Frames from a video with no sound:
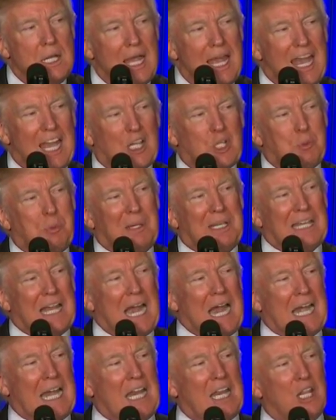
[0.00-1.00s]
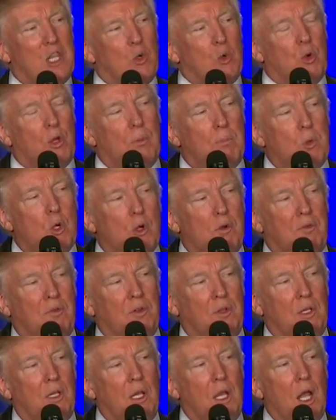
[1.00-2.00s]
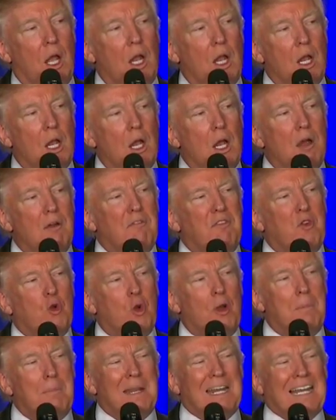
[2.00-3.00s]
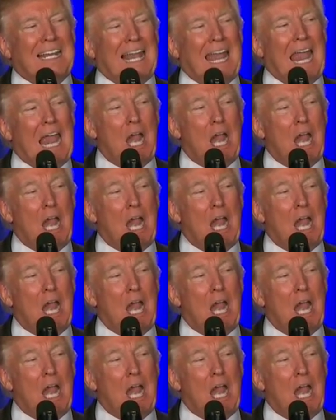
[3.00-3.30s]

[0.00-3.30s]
expediting the removal of criminal